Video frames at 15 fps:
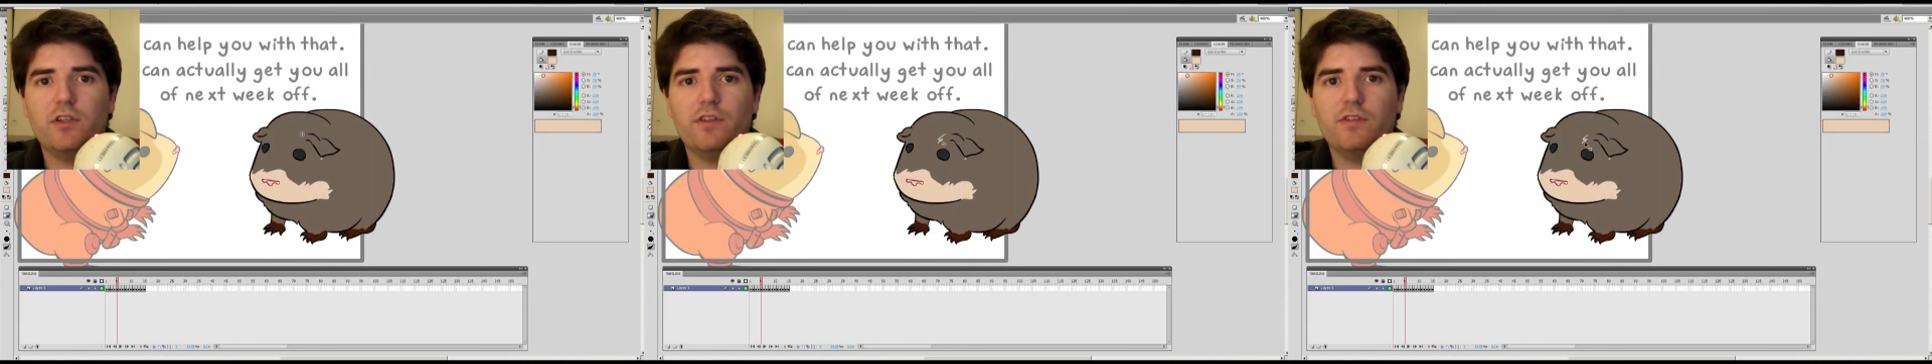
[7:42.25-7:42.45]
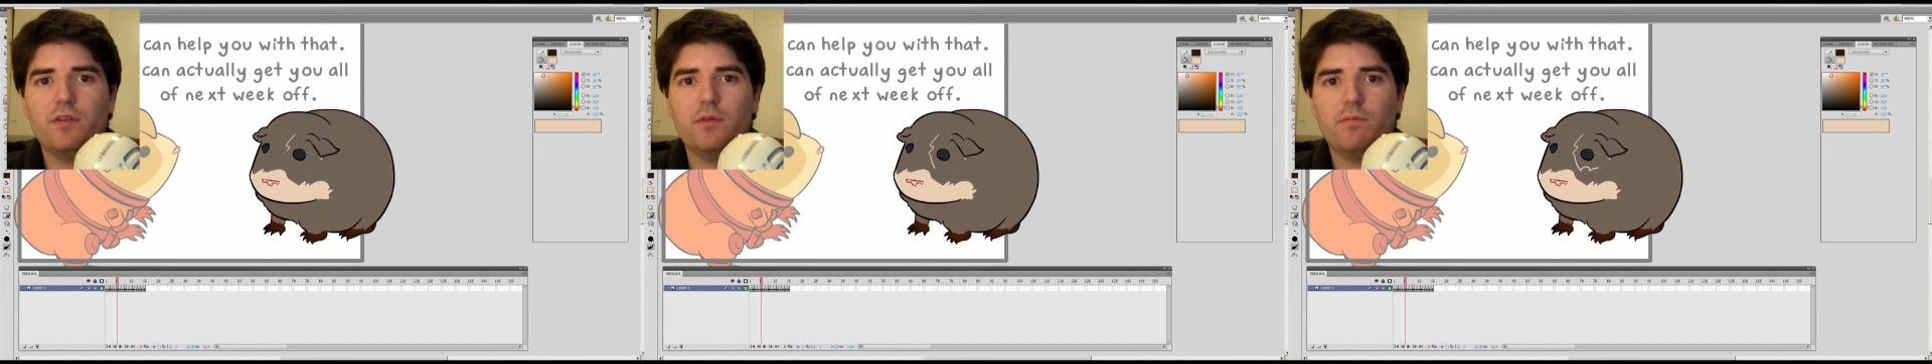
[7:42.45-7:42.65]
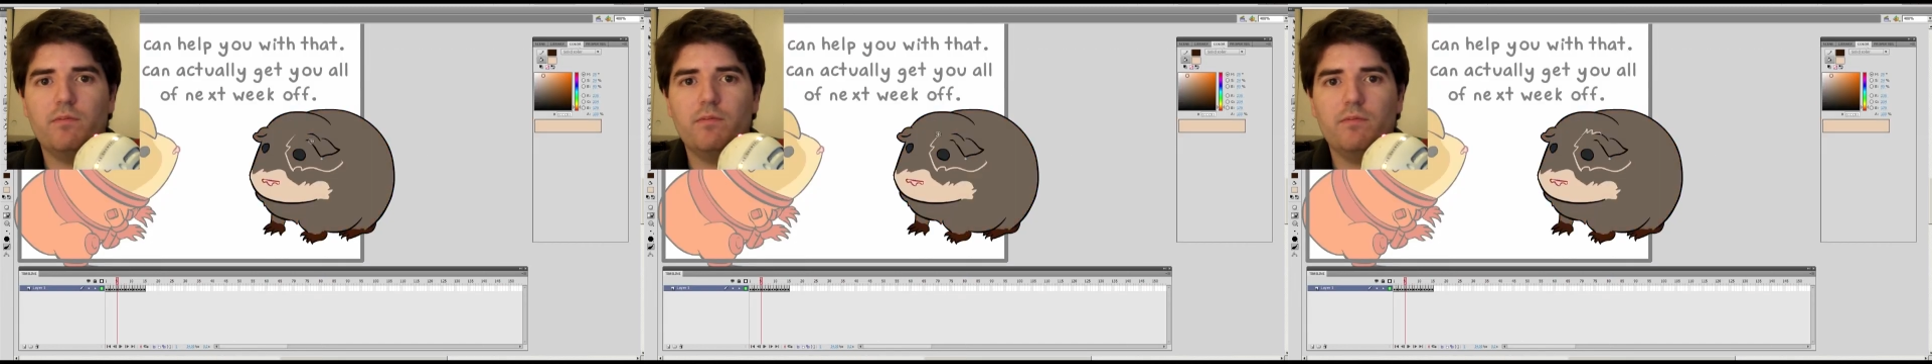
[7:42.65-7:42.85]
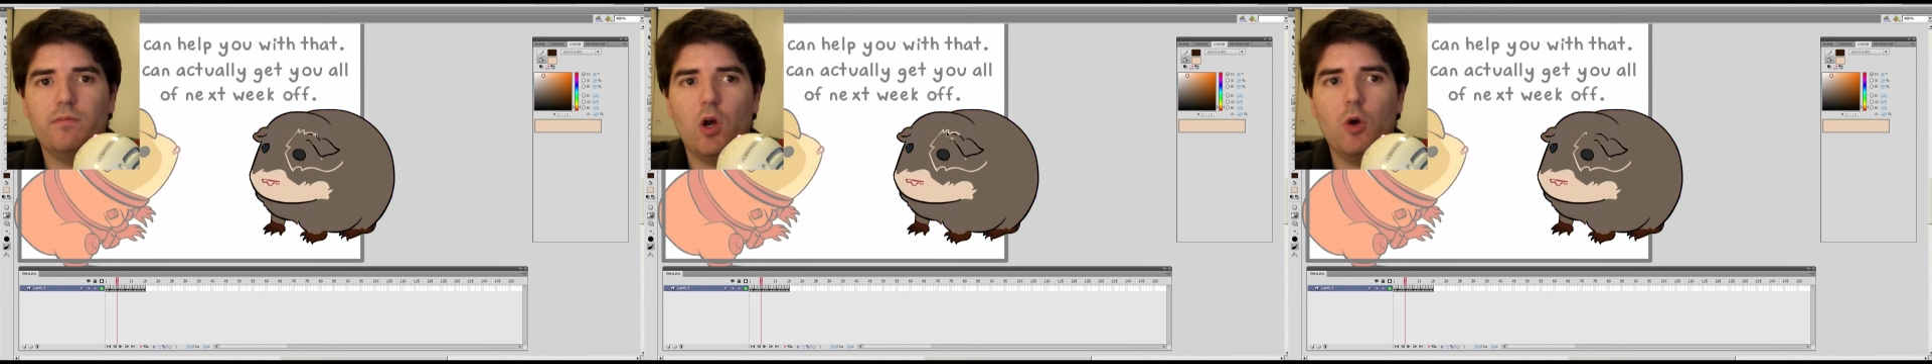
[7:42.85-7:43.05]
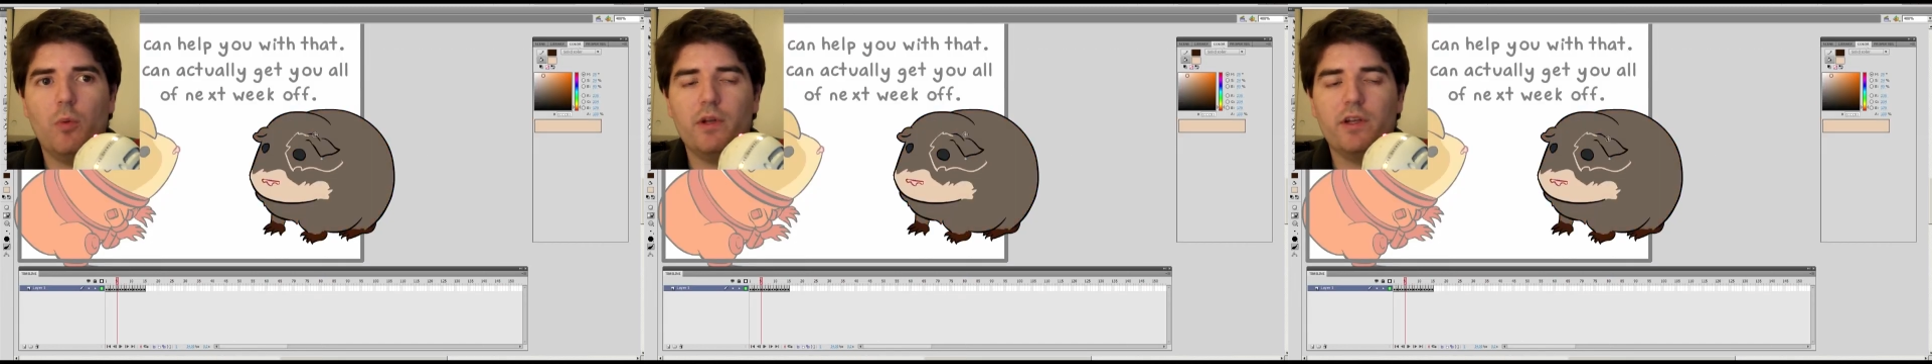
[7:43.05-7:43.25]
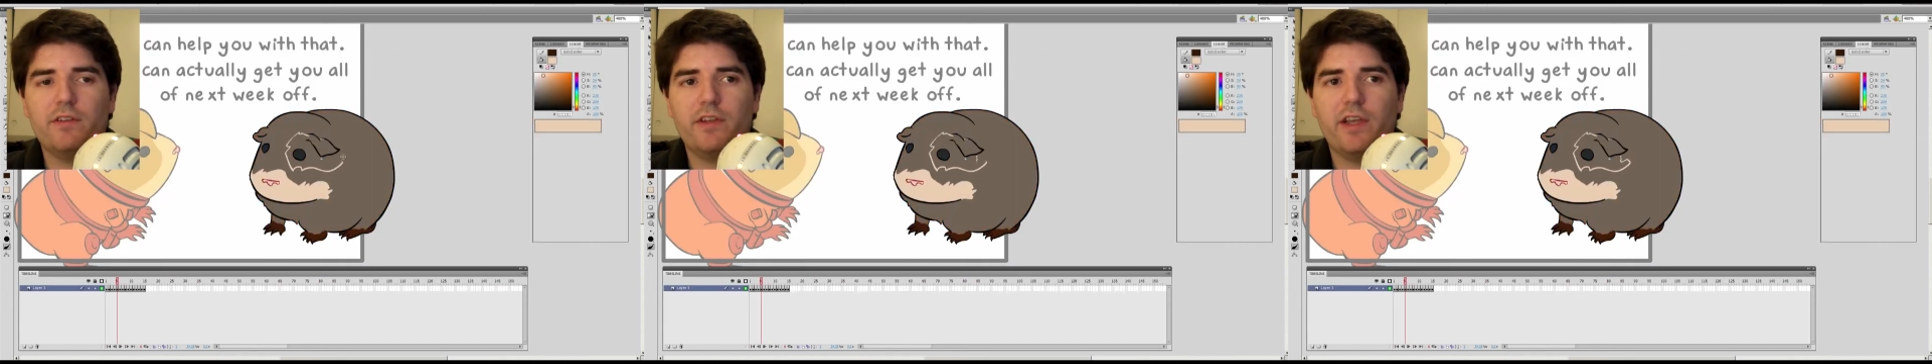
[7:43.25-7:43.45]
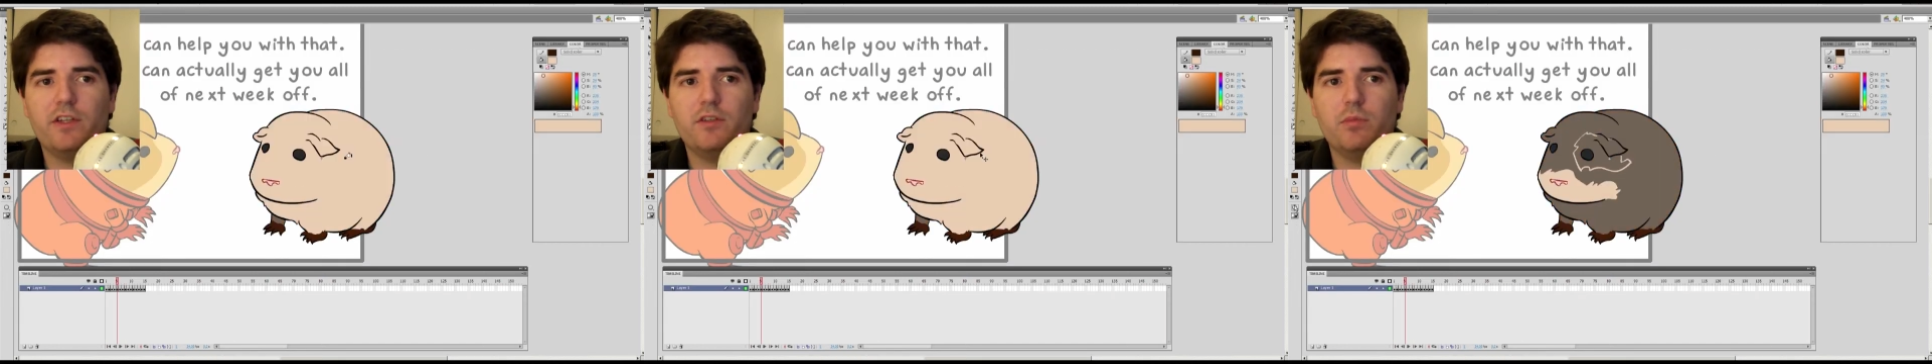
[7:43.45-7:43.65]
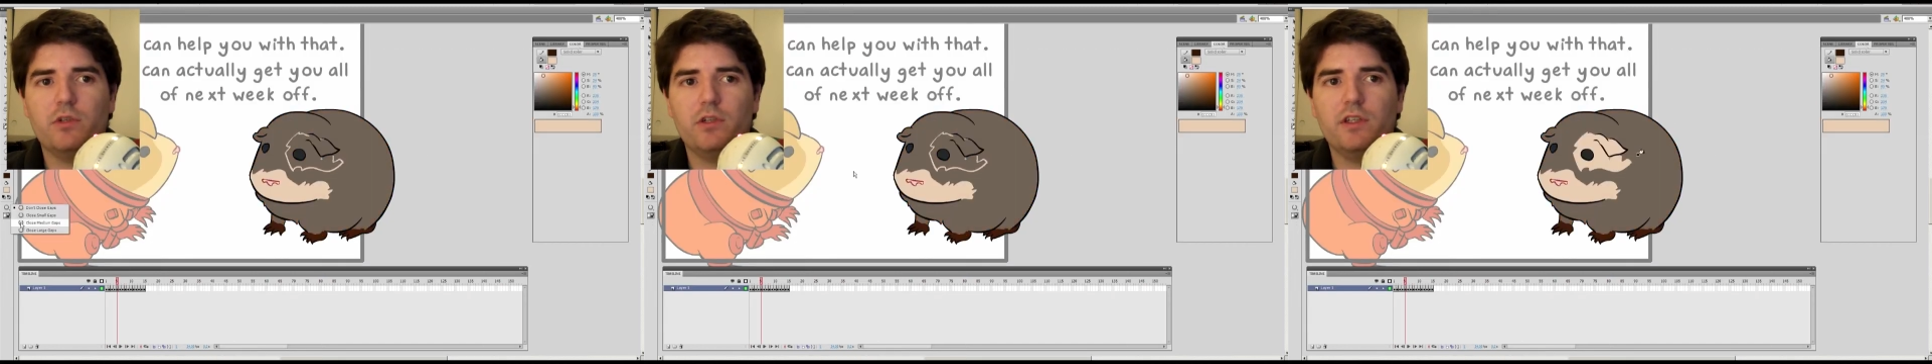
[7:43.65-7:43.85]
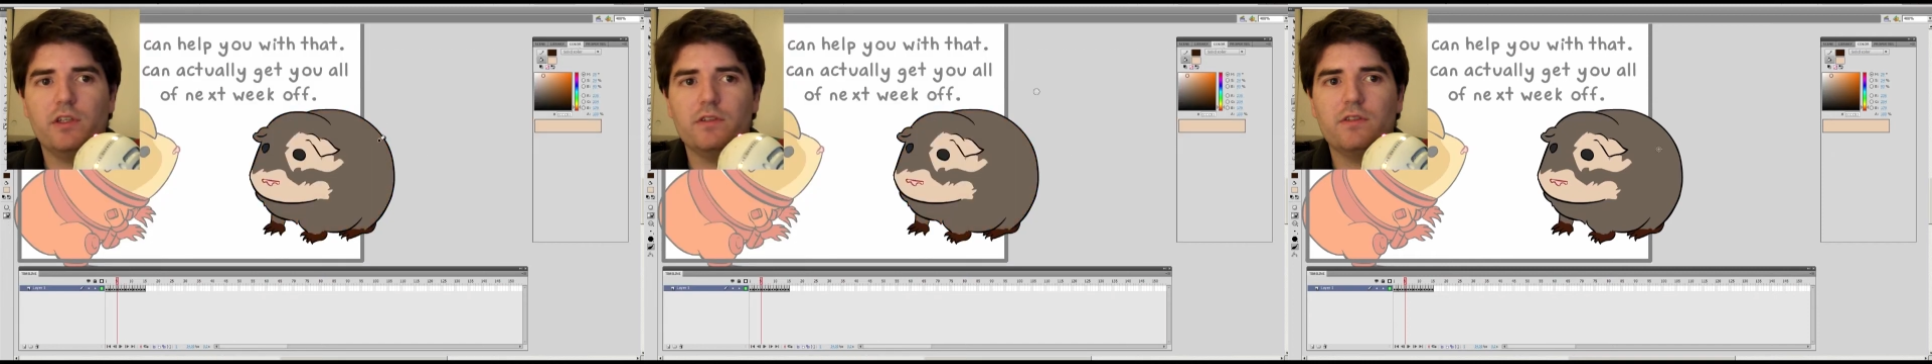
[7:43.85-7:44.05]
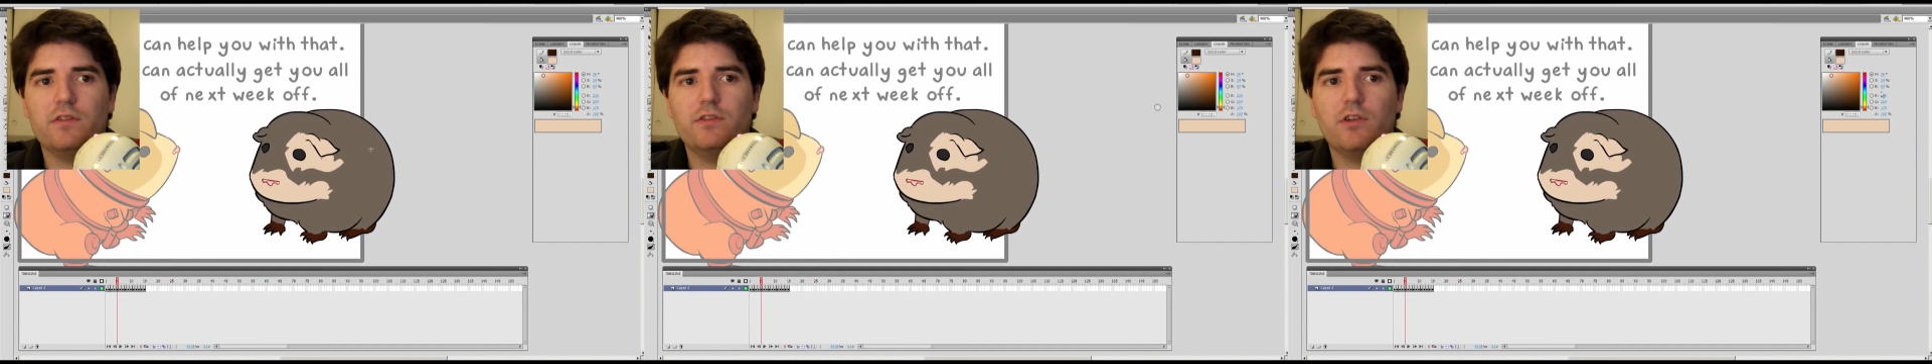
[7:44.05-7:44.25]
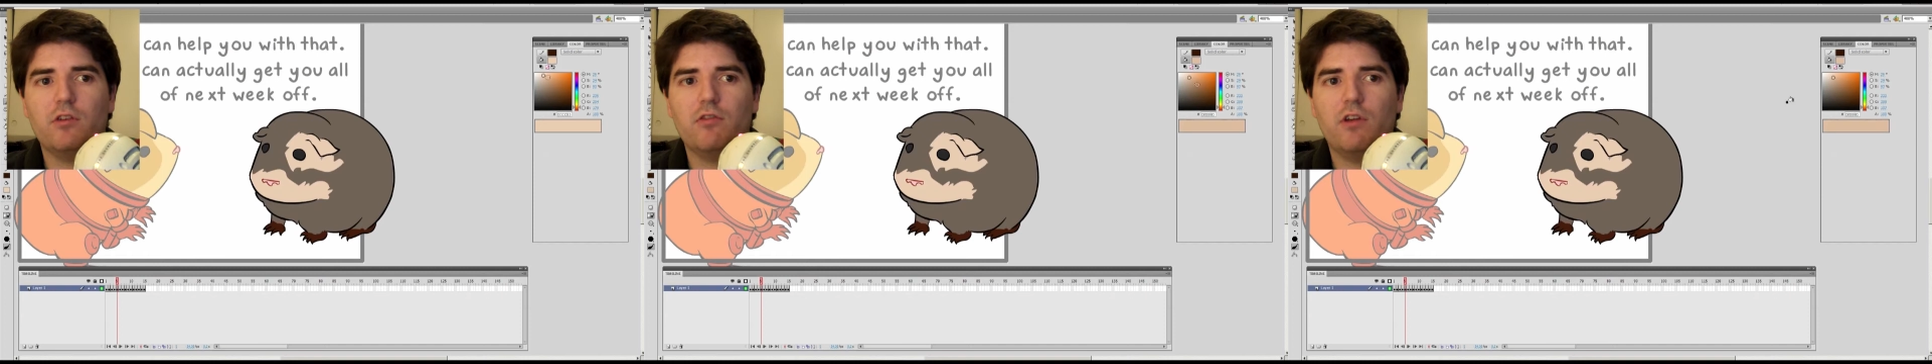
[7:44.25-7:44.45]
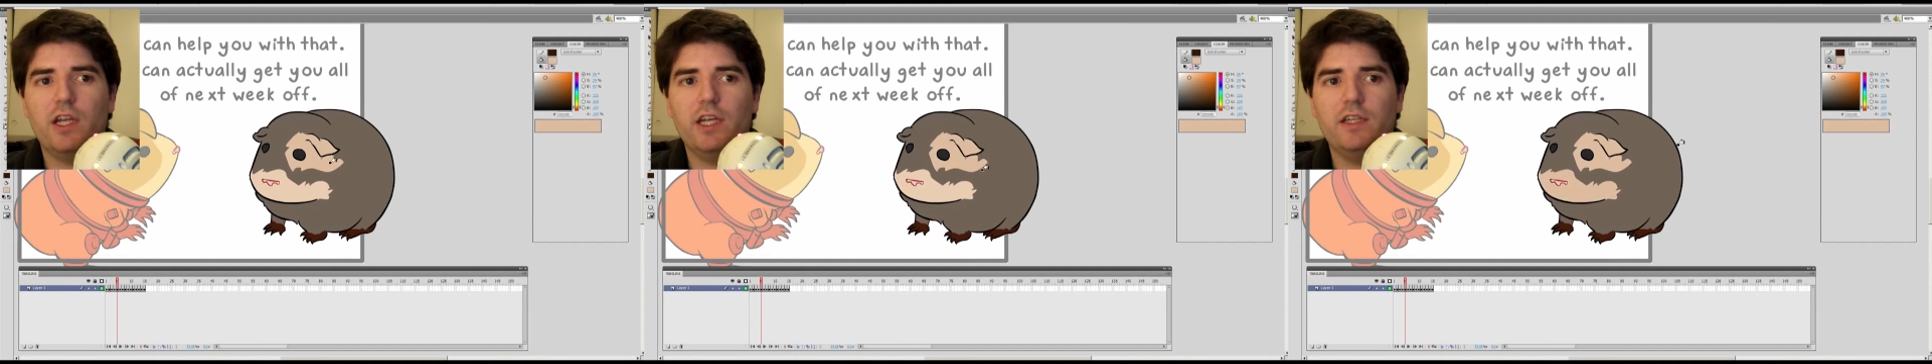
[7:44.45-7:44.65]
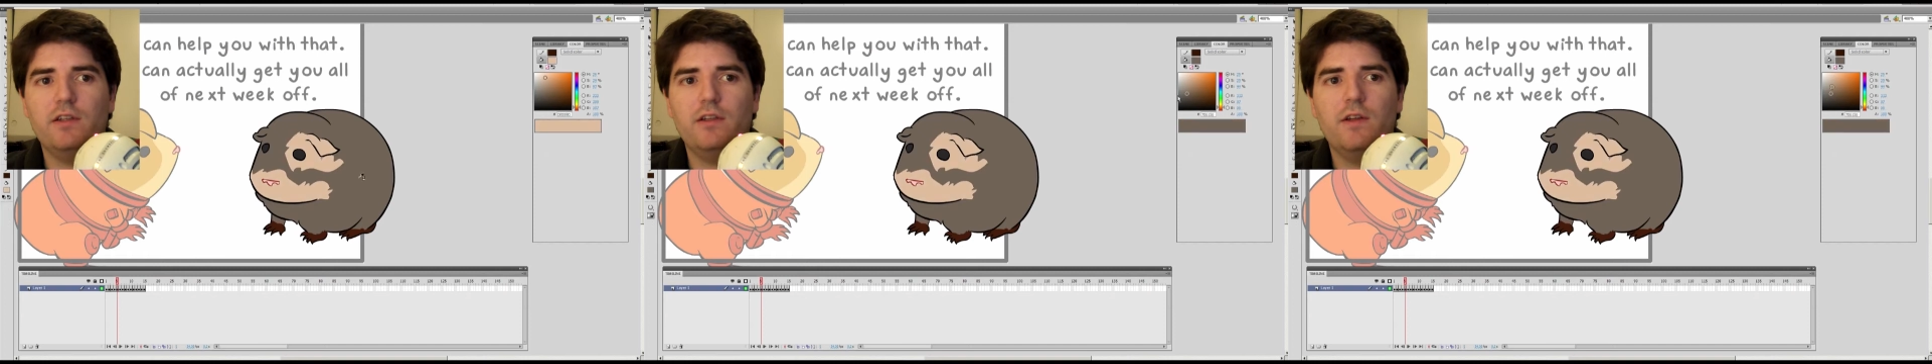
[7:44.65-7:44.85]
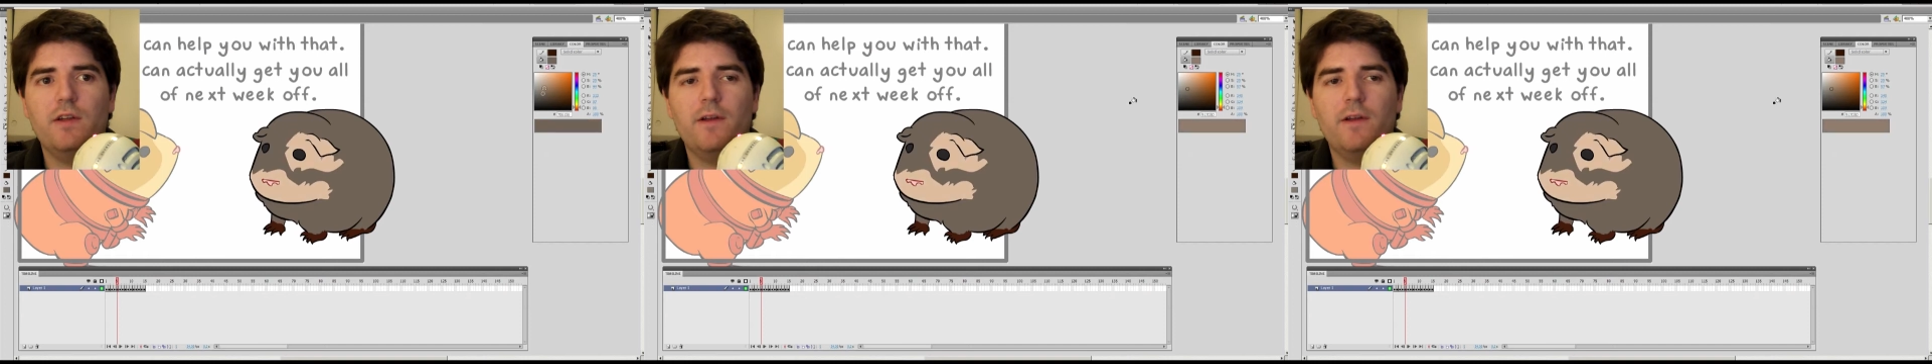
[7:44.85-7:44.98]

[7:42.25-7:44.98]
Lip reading: just to open a sketchbook and start writing.